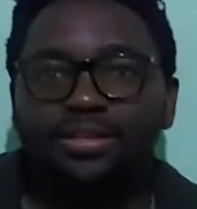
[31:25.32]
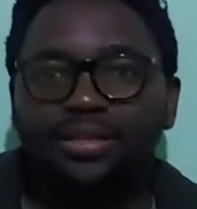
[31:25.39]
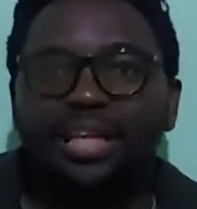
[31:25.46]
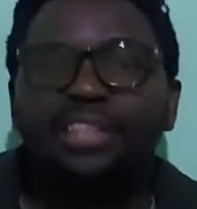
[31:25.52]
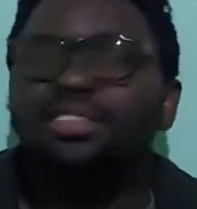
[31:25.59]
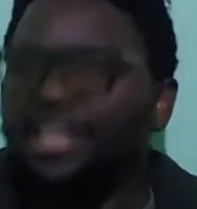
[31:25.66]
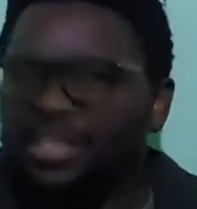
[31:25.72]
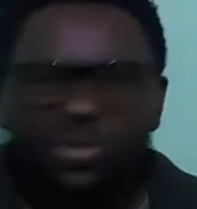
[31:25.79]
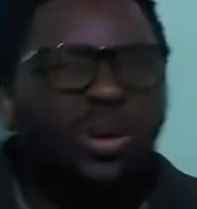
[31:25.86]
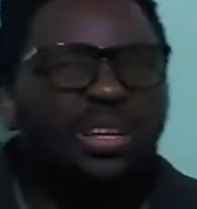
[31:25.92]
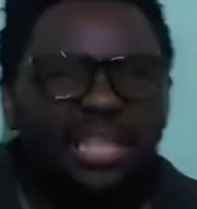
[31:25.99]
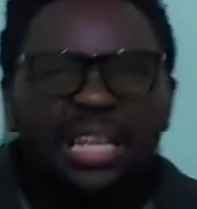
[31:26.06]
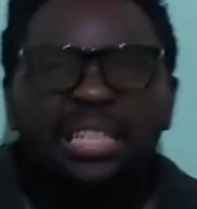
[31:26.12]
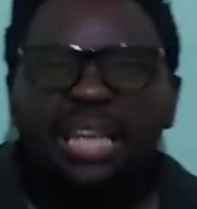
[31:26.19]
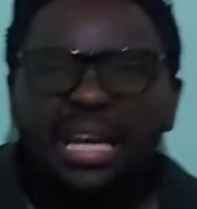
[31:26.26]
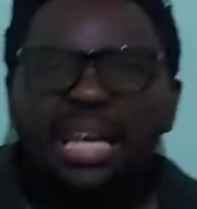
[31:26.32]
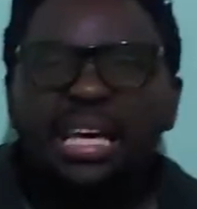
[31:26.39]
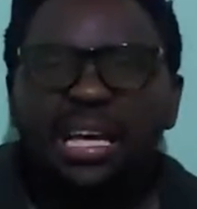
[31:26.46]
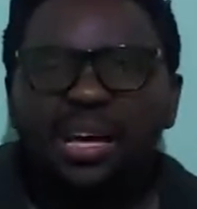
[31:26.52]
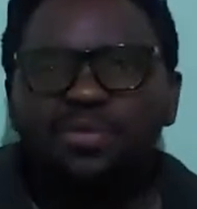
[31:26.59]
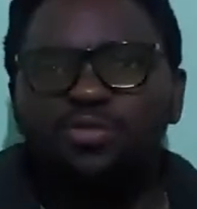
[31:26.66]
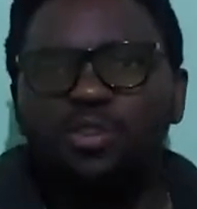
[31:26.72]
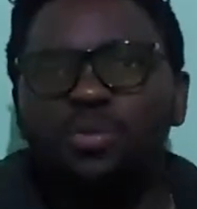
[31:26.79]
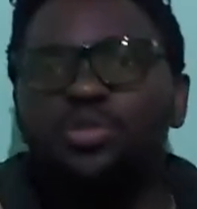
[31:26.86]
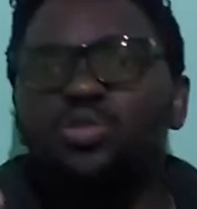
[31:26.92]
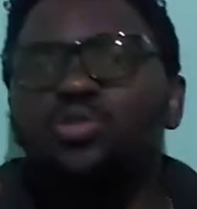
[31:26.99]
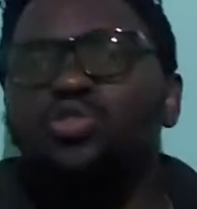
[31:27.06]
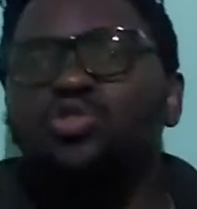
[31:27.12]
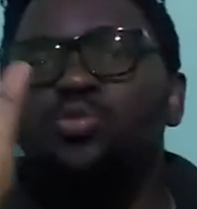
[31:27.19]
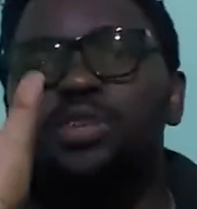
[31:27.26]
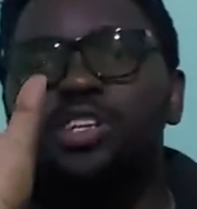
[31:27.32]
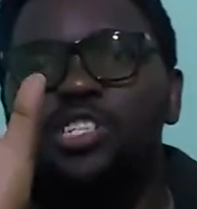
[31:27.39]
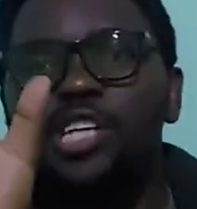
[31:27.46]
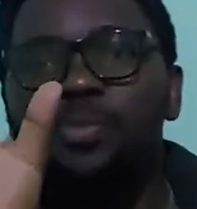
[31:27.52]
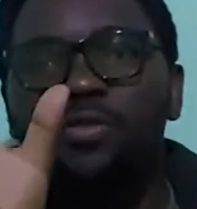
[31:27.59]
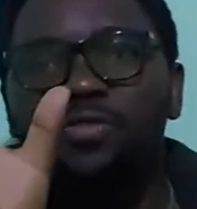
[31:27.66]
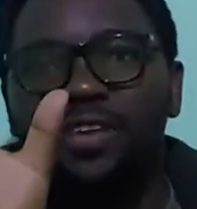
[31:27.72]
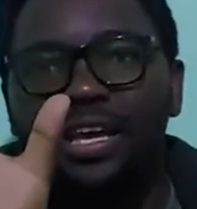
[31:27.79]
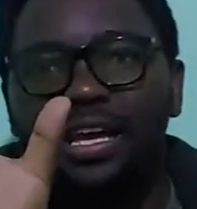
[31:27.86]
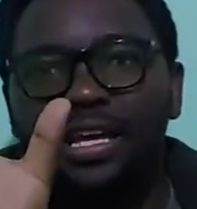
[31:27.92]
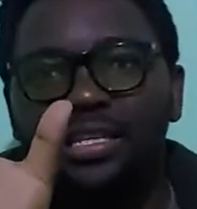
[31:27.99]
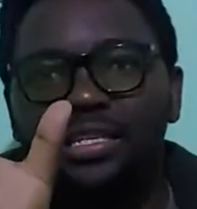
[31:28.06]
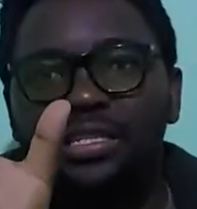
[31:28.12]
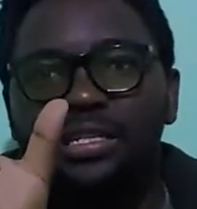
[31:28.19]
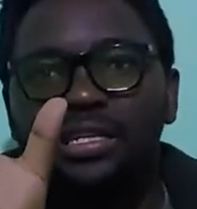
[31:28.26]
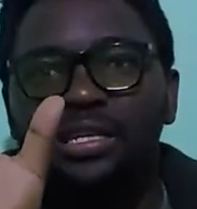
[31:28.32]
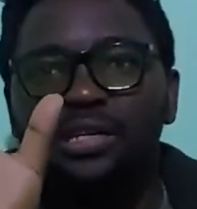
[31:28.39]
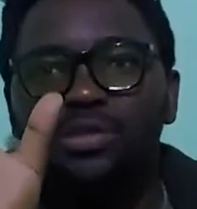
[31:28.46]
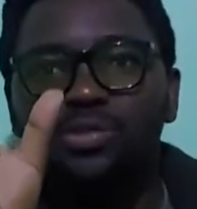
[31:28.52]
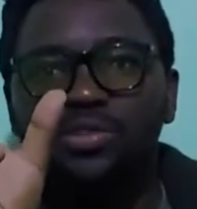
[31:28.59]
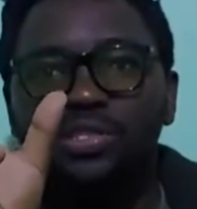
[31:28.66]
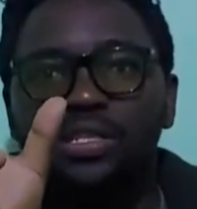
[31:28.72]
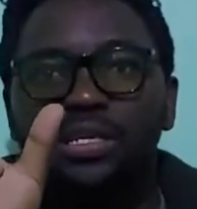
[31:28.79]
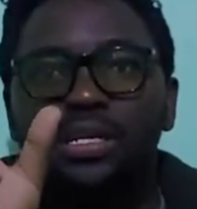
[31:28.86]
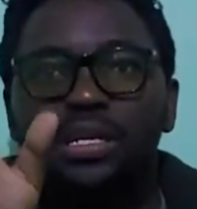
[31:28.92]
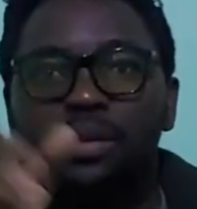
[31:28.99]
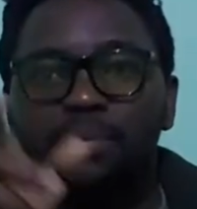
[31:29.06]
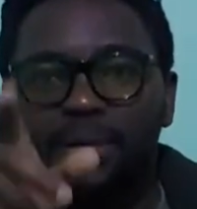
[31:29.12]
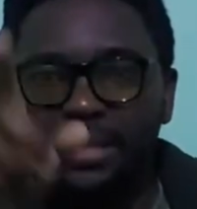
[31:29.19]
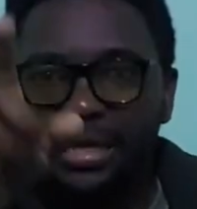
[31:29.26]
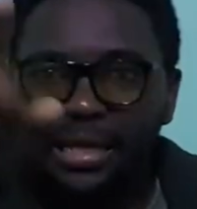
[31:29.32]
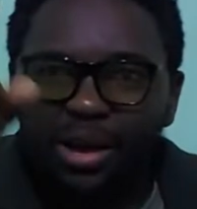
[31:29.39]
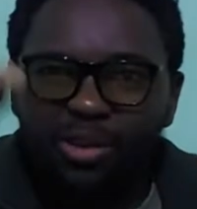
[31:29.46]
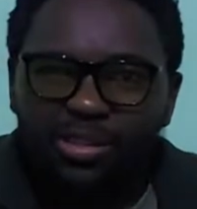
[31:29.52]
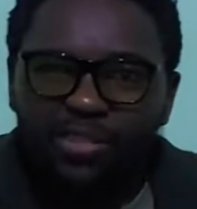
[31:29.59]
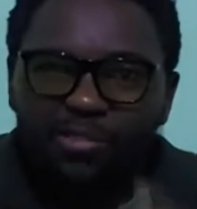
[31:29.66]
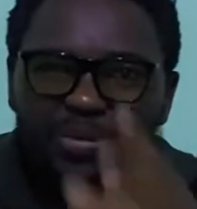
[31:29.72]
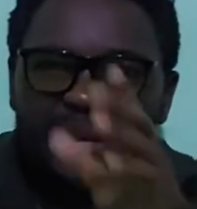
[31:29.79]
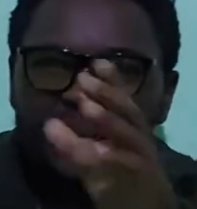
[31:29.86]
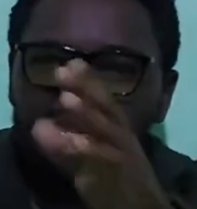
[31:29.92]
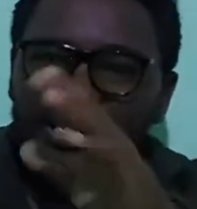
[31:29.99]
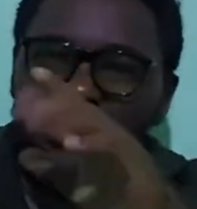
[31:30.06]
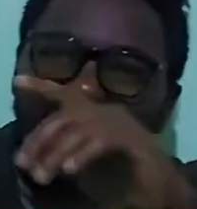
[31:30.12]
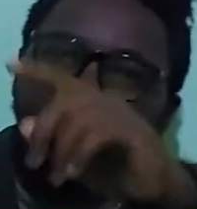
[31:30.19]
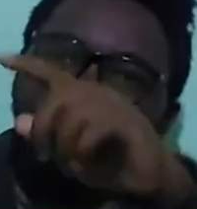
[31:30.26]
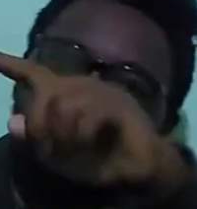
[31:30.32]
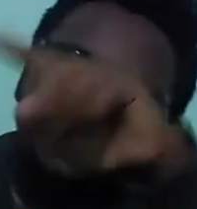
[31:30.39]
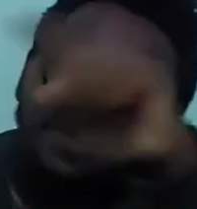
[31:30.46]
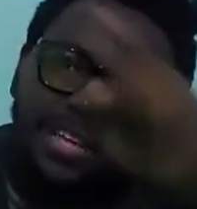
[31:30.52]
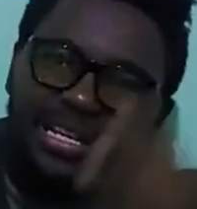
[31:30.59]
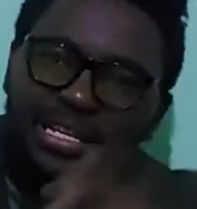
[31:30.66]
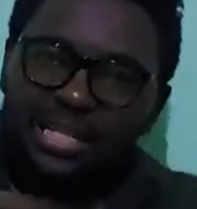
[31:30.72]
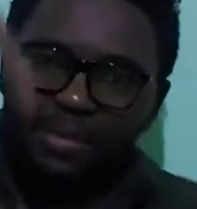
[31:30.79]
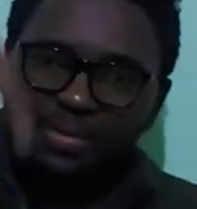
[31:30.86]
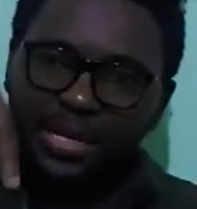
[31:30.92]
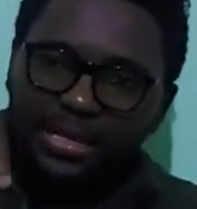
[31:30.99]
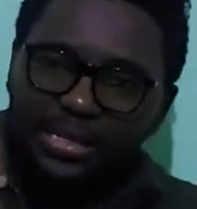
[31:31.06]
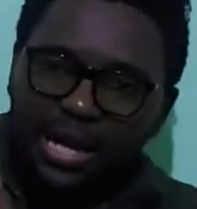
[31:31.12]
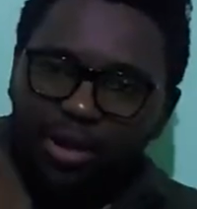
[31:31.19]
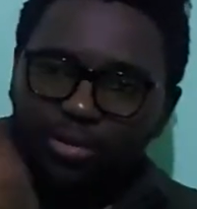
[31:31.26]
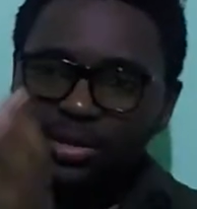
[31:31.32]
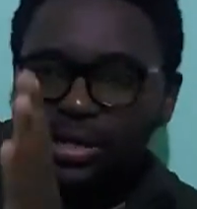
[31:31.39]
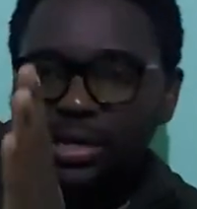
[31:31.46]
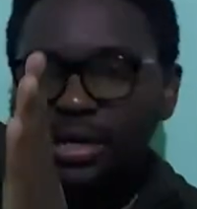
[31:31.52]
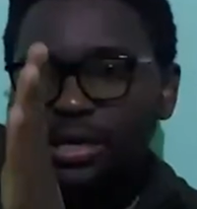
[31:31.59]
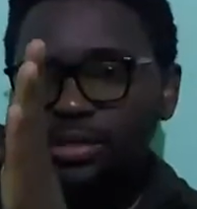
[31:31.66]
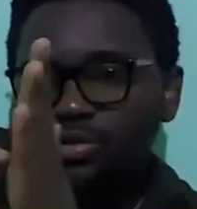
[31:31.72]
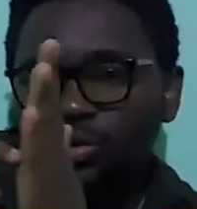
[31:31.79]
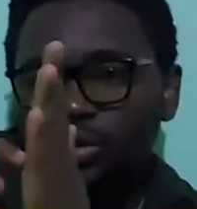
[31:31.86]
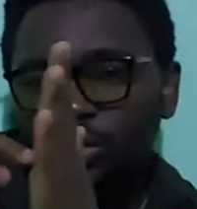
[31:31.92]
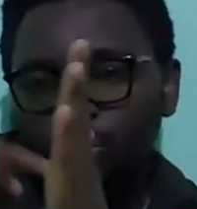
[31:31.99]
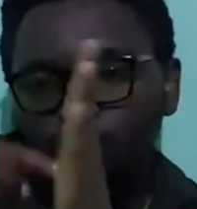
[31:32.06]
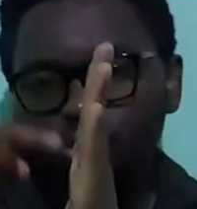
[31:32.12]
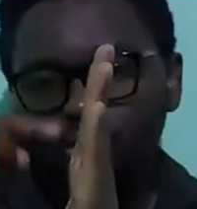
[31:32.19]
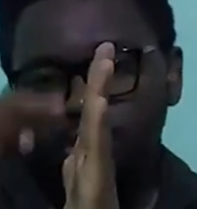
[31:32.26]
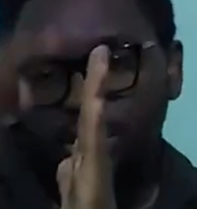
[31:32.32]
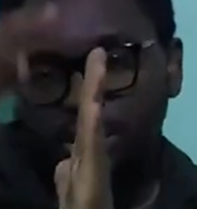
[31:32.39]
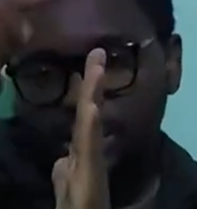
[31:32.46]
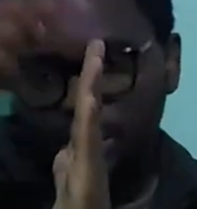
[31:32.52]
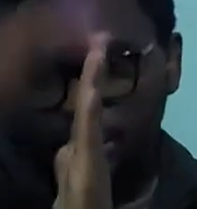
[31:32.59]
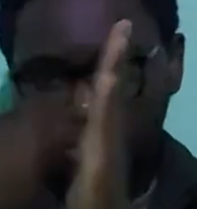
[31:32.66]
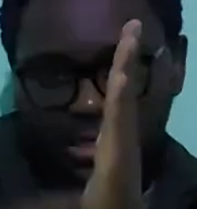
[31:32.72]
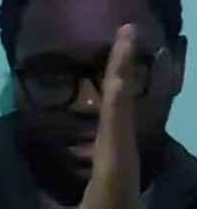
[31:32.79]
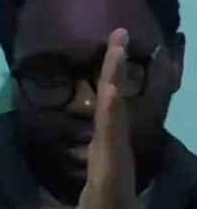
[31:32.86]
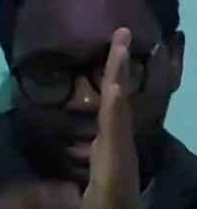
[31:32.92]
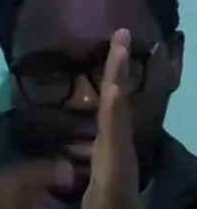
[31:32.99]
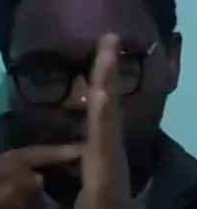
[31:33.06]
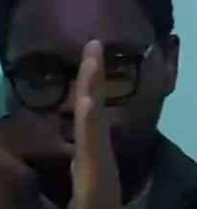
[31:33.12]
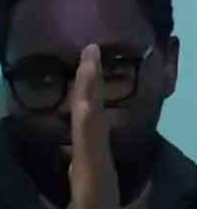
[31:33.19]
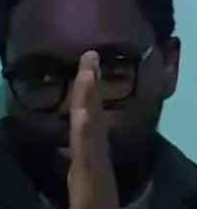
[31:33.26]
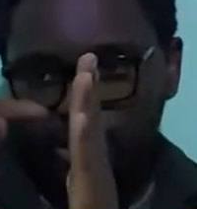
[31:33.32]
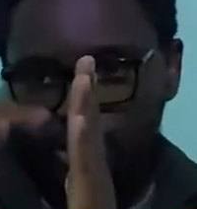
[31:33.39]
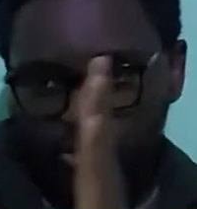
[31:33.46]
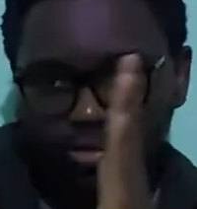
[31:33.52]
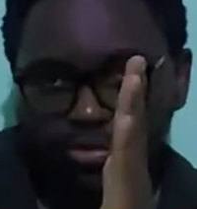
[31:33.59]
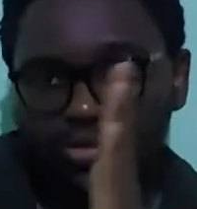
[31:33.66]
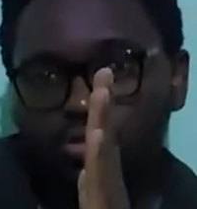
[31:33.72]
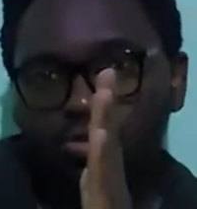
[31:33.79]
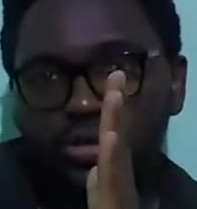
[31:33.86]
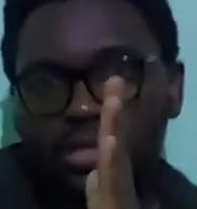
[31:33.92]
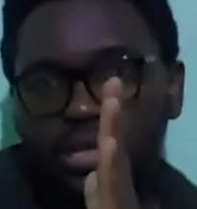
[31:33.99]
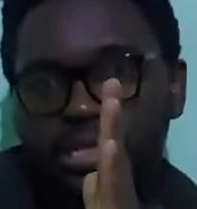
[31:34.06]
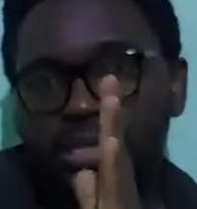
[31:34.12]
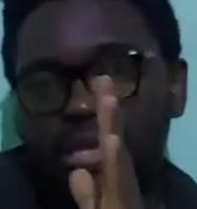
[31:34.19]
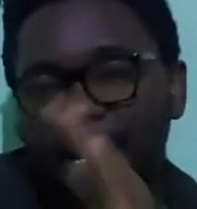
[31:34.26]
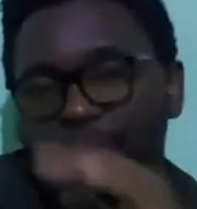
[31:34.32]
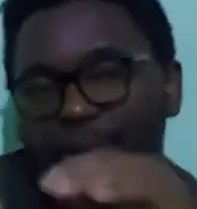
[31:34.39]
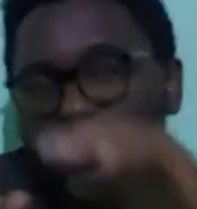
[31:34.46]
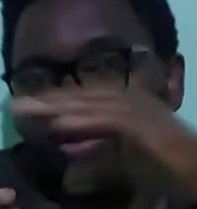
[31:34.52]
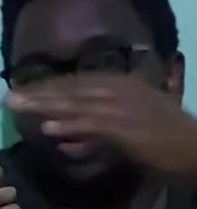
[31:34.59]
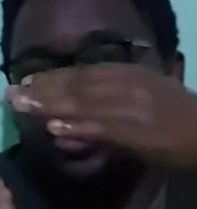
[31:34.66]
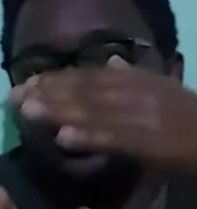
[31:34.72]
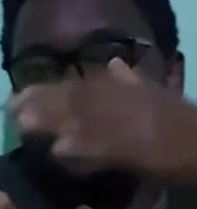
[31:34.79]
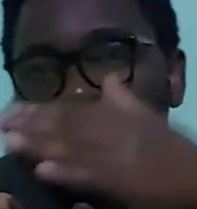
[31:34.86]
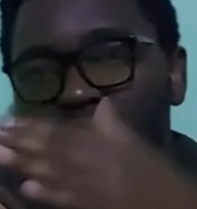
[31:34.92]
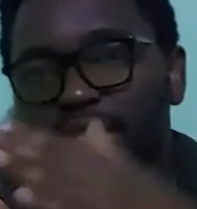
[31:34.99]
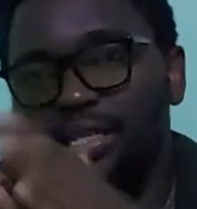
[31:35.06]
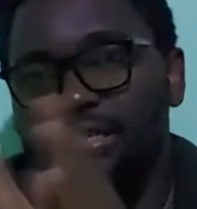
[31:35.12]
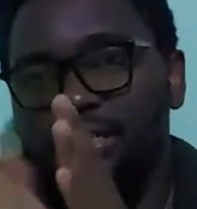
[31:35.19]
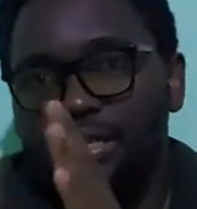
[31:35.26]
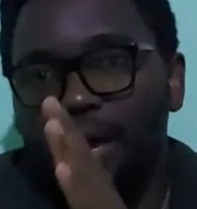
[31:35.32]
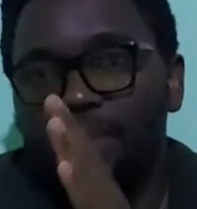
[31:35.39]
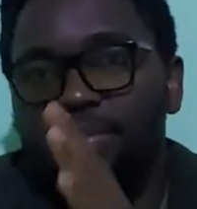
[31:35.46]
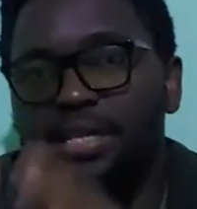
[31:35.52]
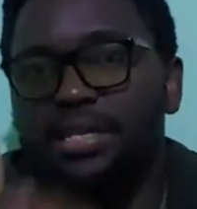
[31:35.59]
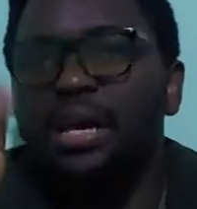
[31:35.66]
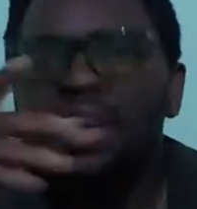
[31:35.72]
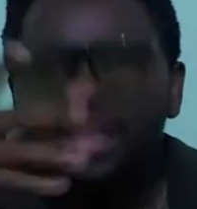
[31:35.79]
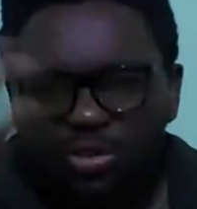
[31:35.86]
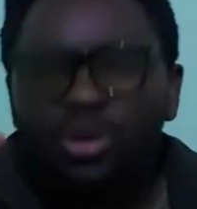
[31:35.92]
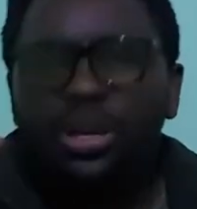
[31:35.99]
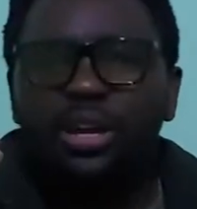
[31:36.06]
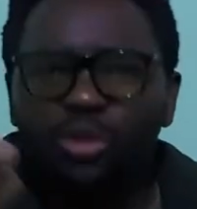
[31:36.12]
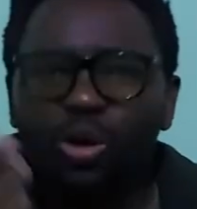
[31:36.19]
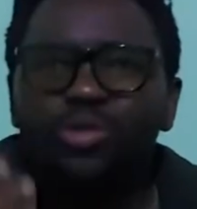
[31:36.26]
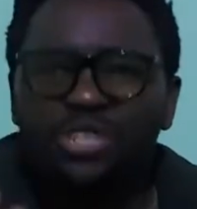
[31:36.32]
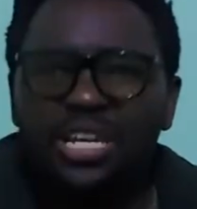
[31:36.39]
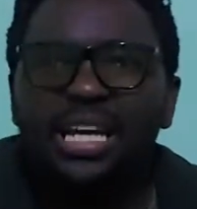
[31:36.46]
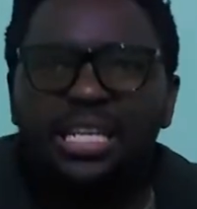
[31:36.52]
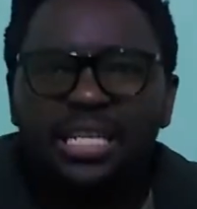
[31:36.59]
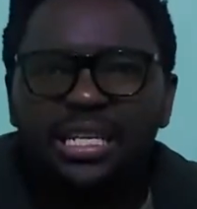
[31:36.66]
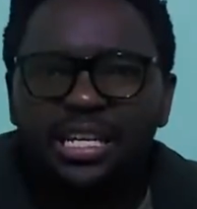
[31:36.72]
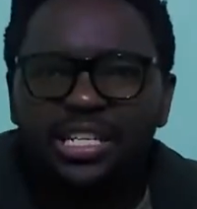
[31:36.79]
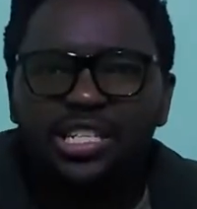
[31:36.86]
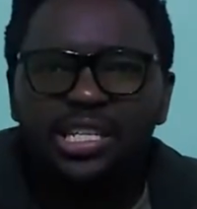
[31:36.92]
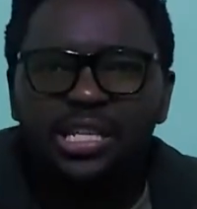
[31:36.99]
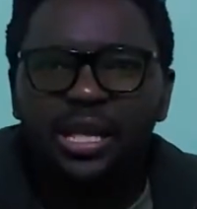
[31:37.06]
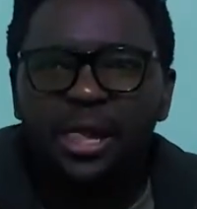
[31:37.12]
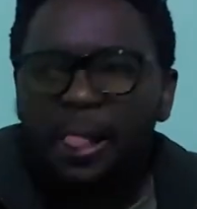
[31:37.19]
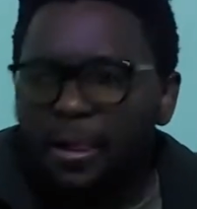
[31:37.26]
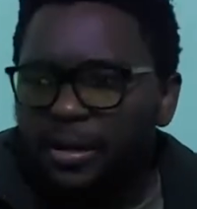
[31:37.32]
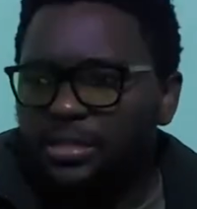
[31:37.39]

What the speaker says: That's where the letter K comes from. It used to be a shape of a hand, you see. But then now they've made it, they've turned it upside down, so it looks straight with those 2 things. But originally, it's upside down. You can go check it actually.